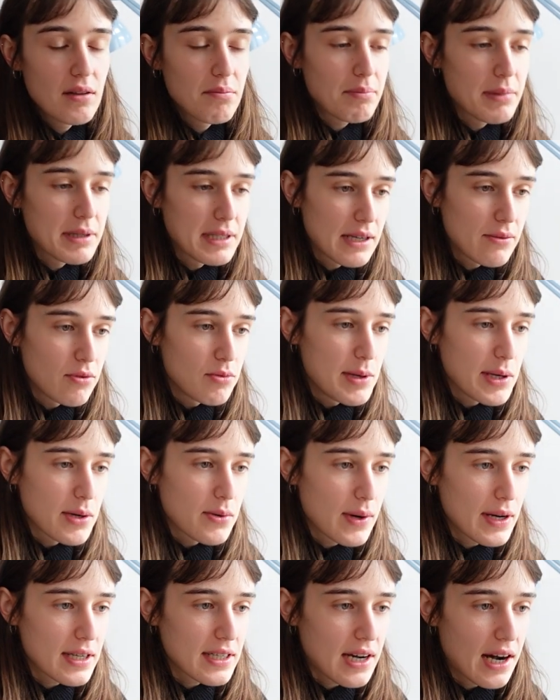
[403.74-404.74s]
But it would be
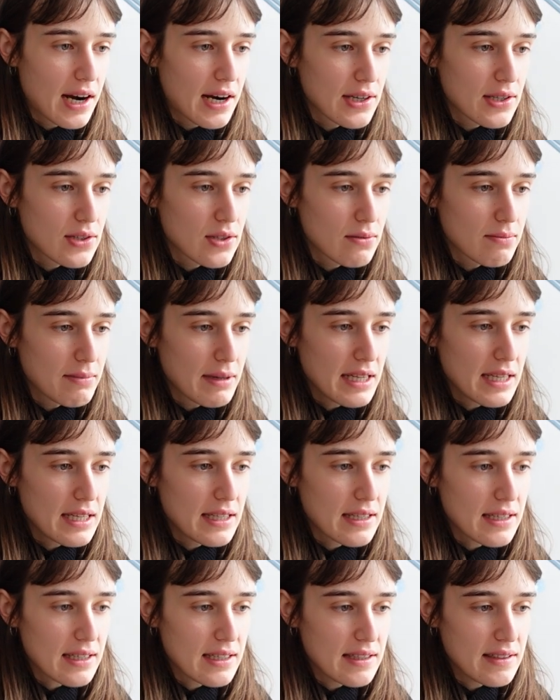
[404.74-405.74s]
quite hard to
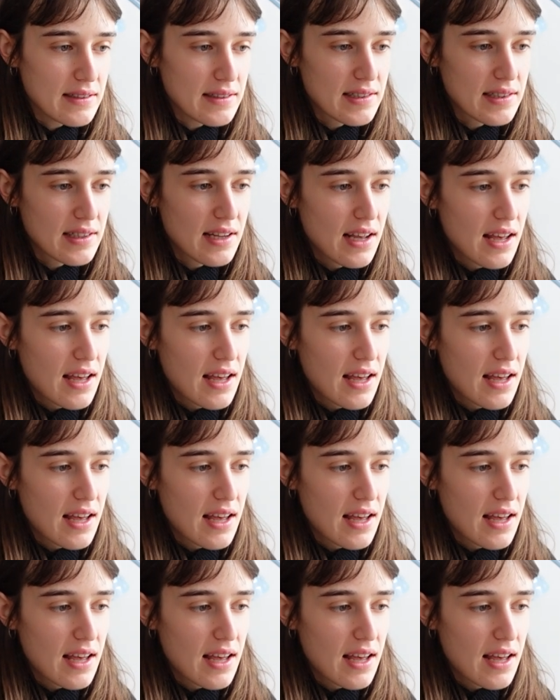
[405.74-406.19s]
make, and